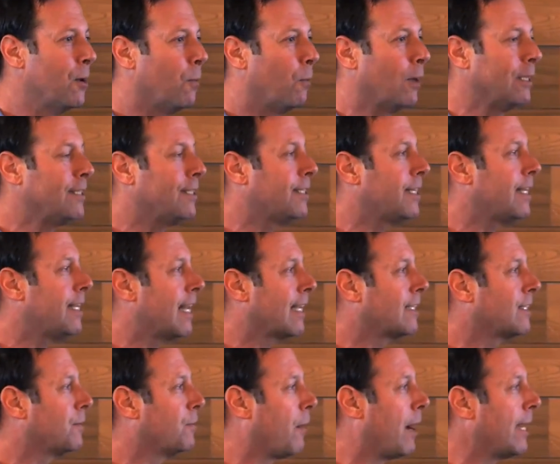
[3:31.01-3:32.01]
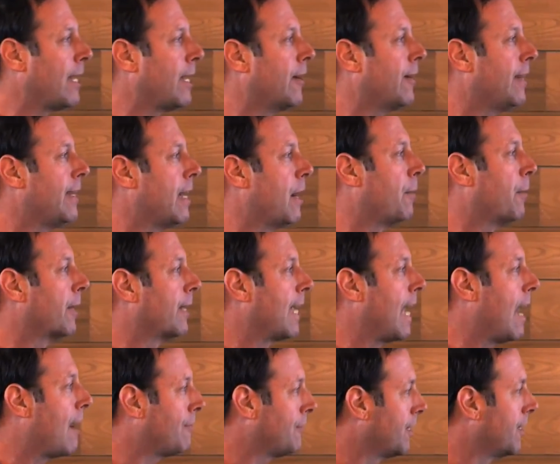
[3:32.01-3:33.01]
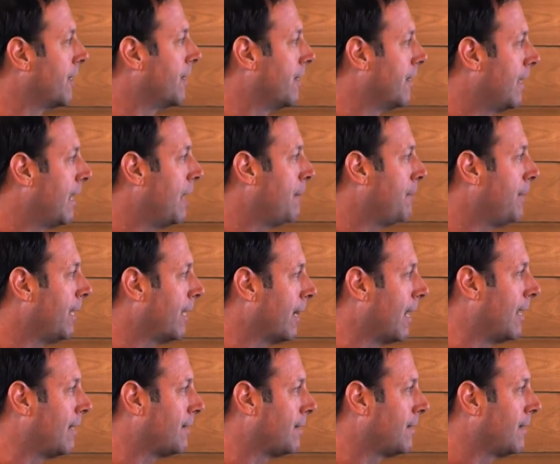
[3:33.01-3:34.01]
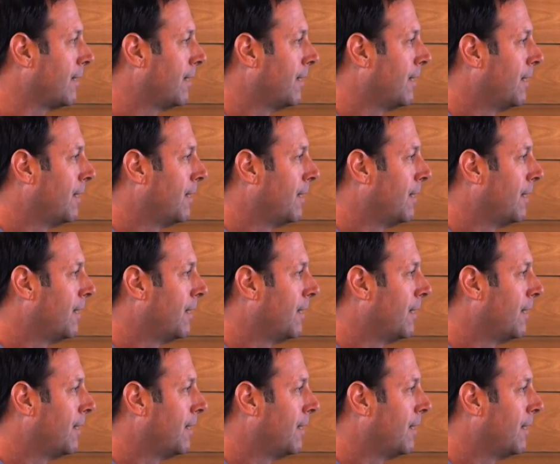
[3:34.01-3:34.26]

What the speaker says: What's the next wide area network after MPLS?